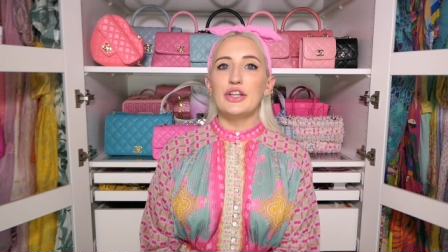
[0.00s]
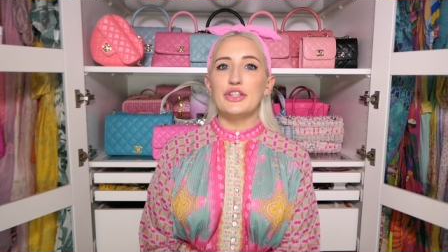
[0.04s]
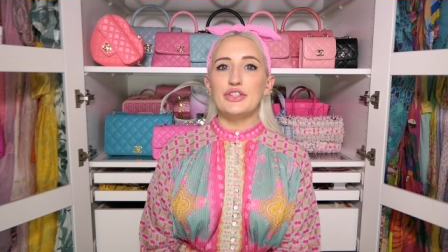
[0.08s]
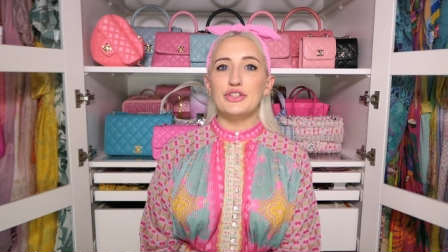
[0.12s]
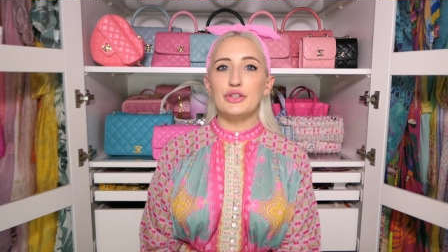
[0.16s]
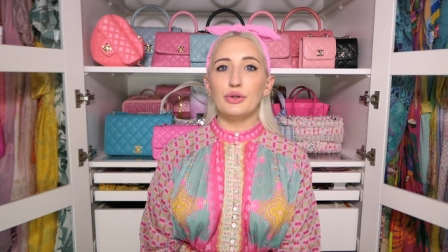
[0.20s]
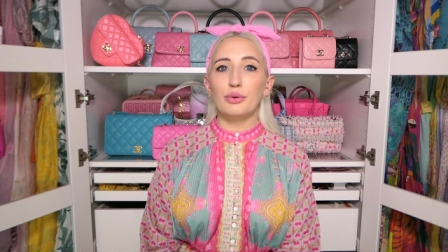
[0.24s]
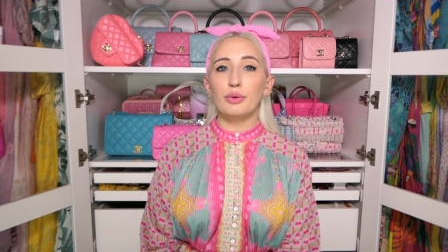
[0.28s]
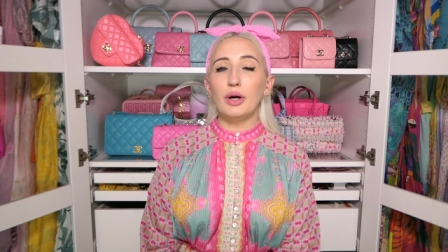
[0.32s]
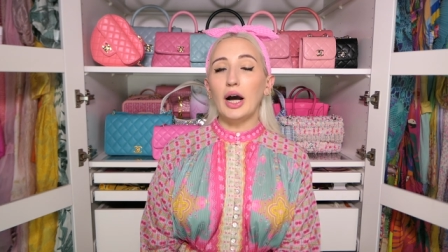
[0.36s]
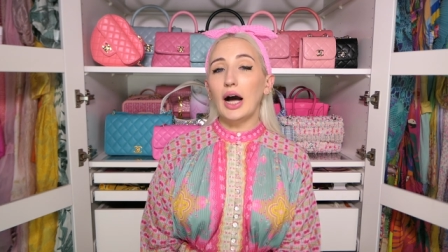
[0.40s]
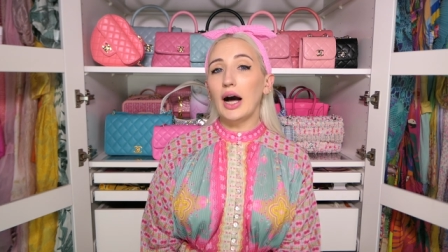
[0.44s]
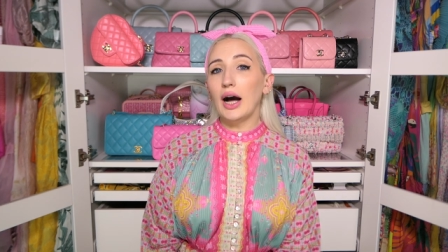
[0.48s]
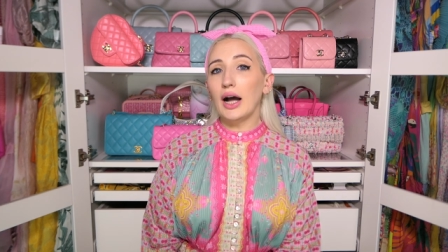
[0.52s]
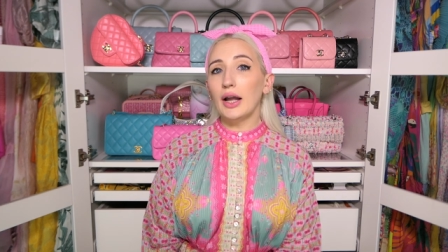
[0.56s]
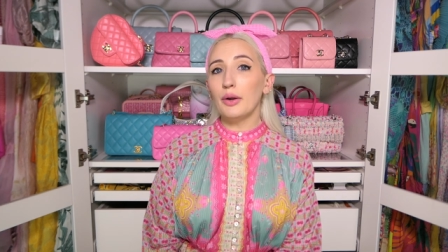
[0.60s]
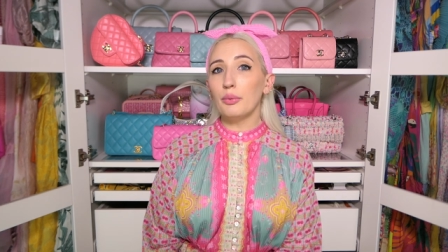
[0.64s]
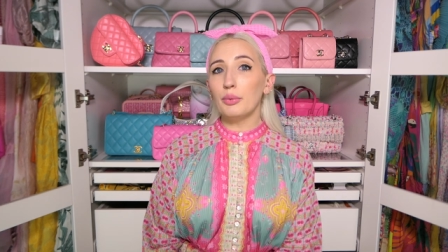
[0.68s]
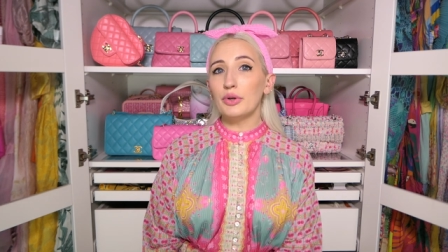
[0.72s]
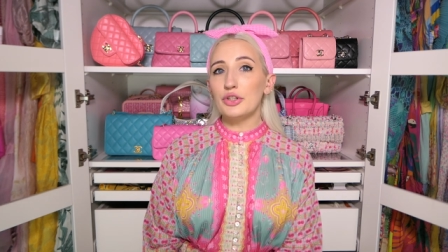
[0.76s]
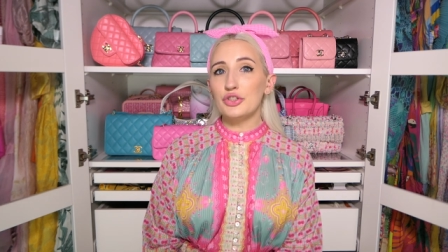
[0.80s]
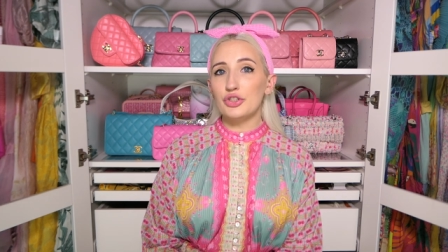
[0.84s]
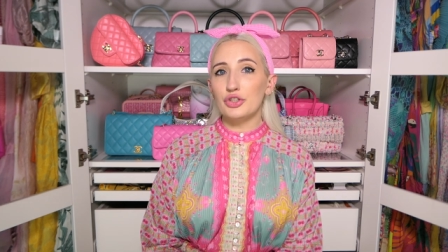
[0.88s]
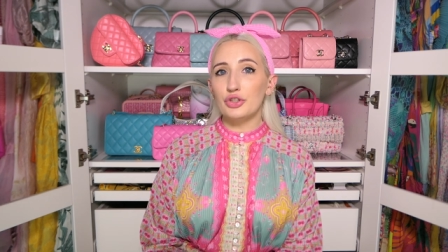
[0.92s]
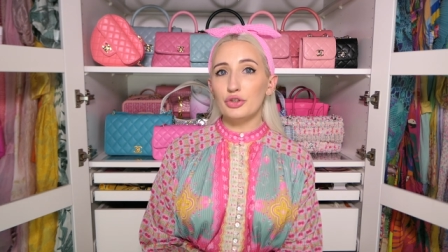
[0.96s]
So I
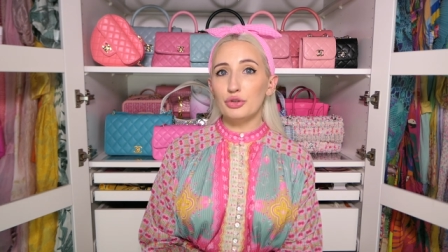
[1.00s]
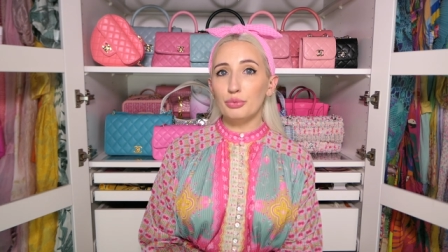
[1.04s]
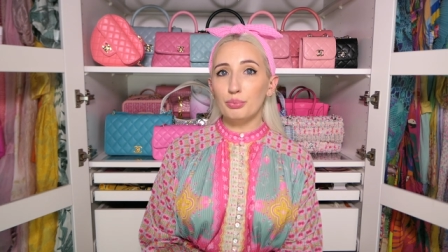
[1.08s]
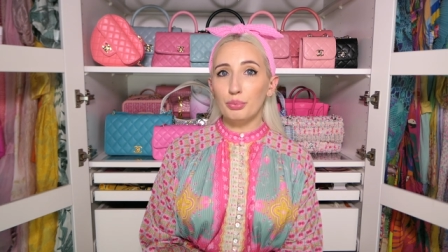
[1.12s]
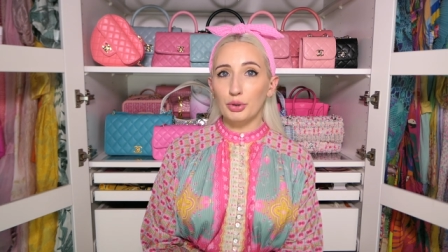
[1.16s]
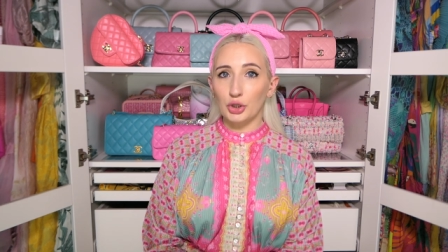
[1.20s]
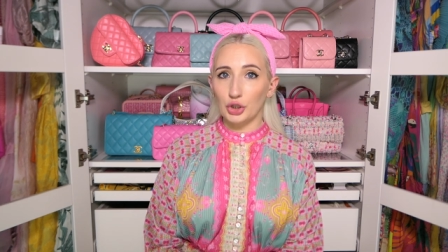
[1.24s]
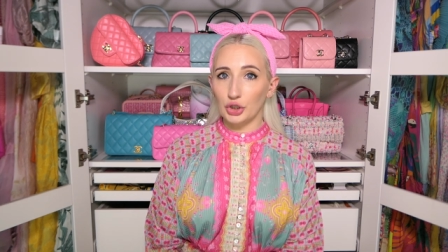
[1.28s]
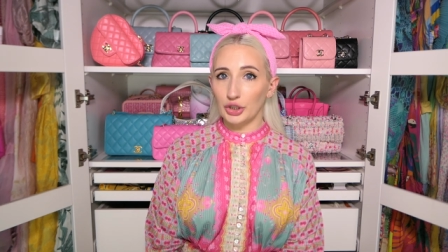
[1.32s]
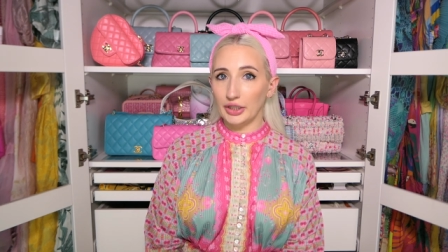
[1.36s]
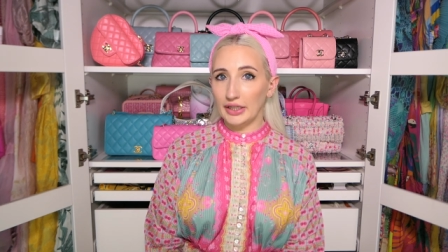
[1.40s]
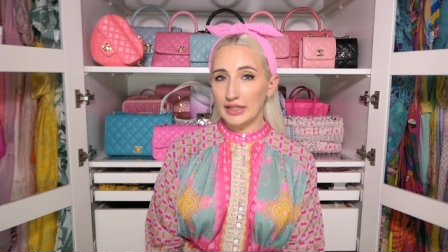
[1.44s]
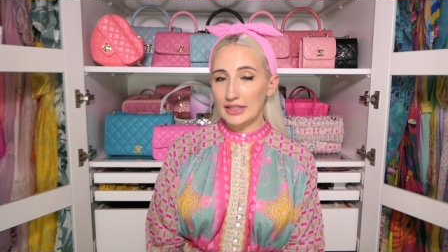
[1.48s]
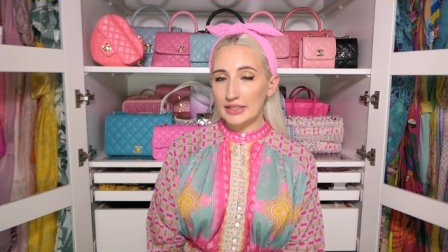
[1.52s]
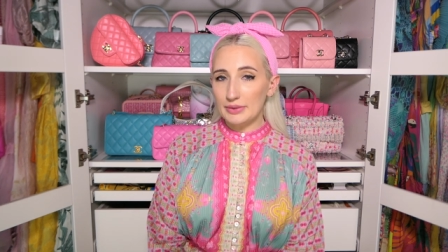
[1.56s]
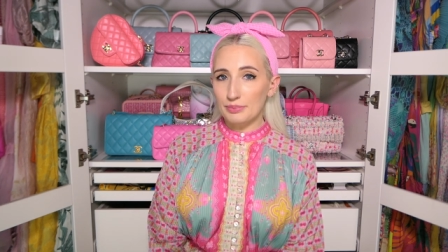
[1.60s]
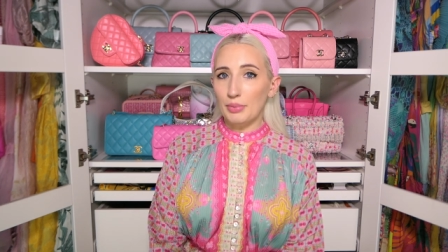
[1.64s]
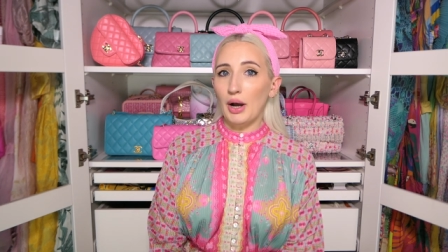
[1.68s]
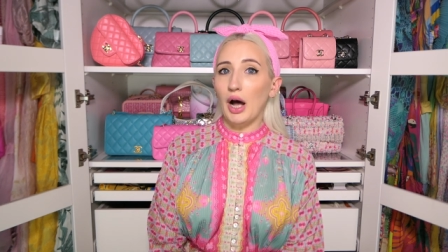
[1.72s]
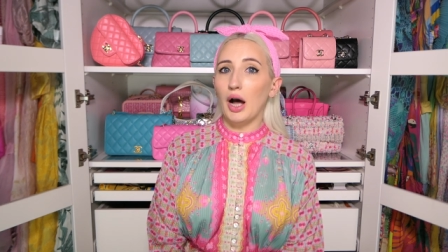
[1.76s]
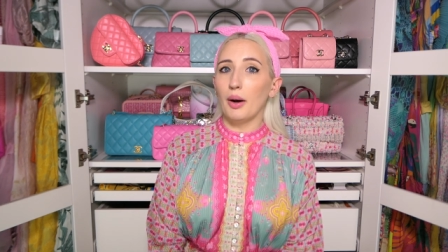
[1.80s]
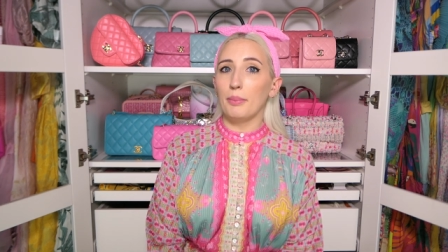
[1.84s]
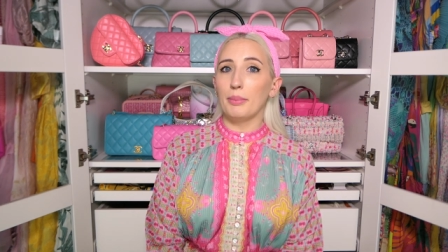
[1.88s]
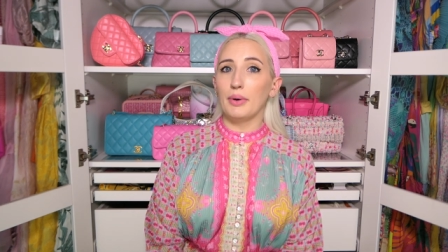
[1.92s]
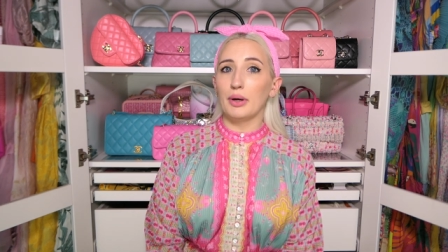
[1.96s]
went to Pernia's
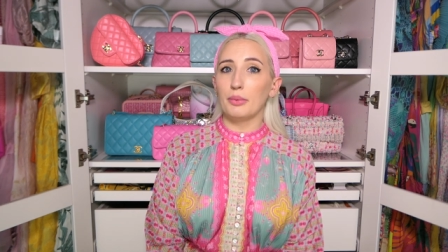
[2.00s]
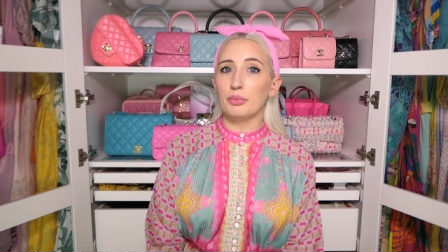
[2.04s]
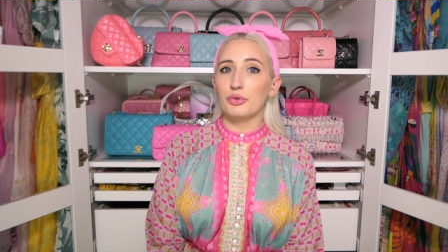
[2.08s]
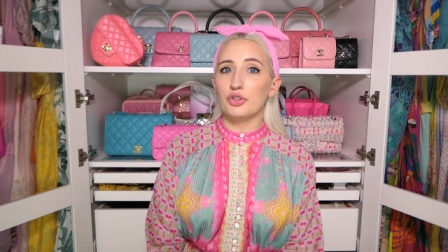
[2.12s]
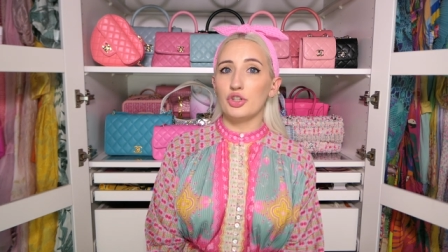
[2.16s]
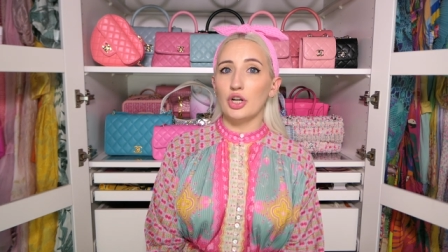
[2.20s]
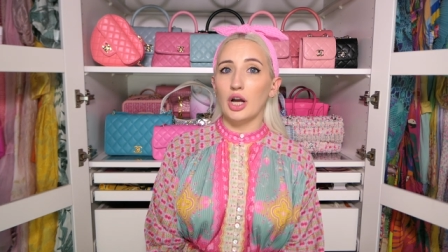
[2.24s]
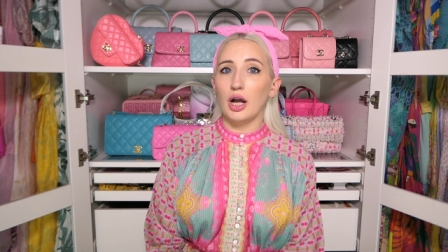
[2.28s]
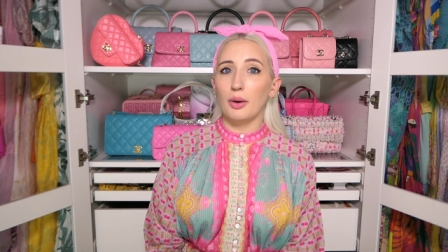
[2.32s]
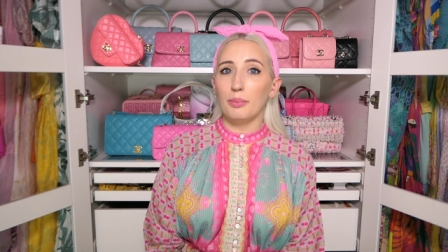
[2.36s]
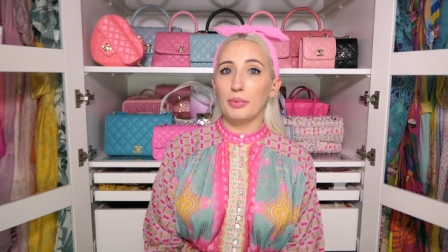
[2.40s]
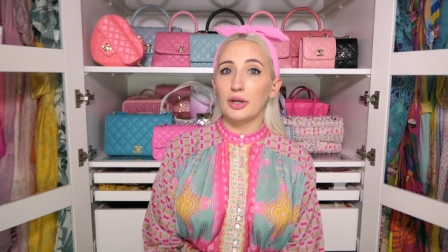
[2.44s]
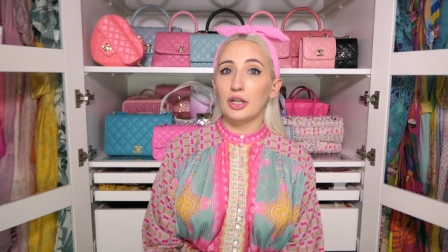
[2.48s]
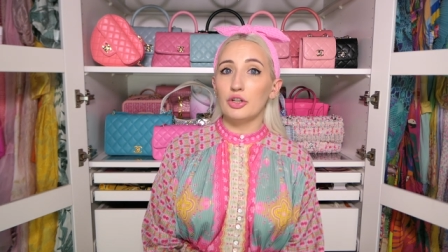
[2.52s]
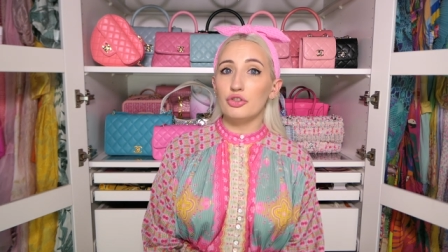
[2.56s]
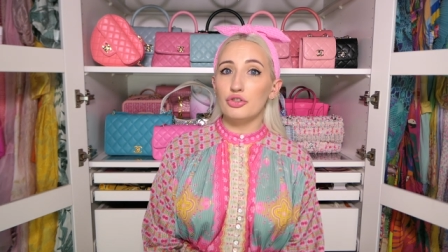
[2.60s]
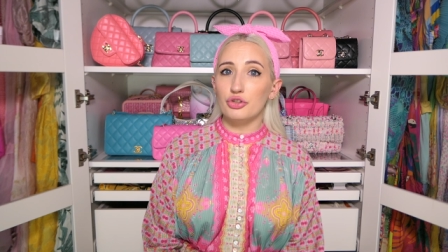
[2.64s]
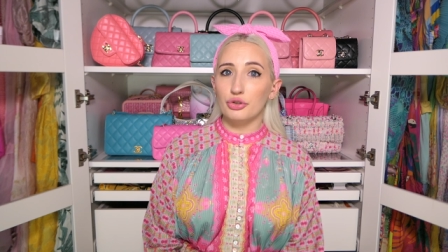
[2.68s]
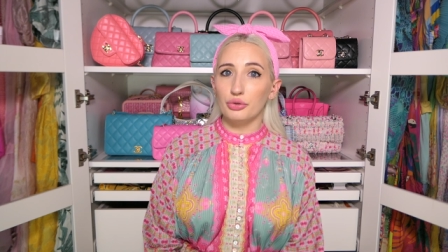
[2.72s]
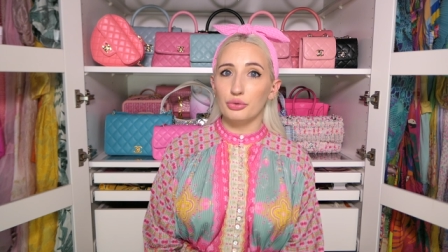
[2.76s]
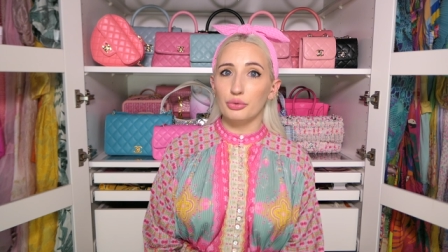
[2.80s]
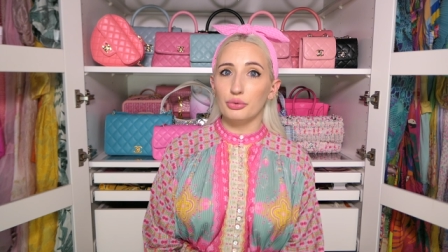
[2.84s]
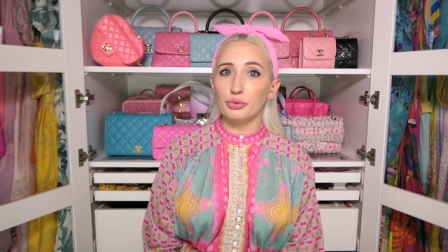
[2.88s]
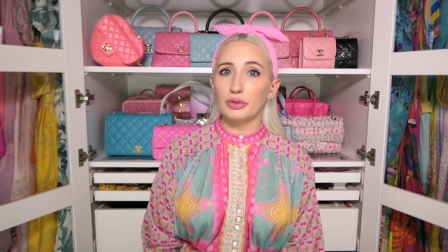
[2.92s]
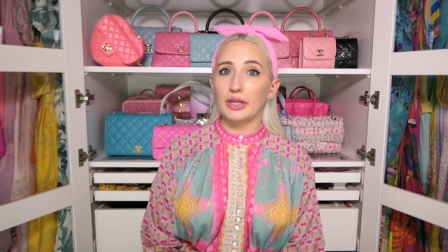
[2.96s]
pop-up shop in
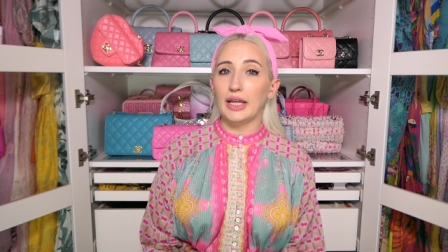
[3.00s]
Juhu.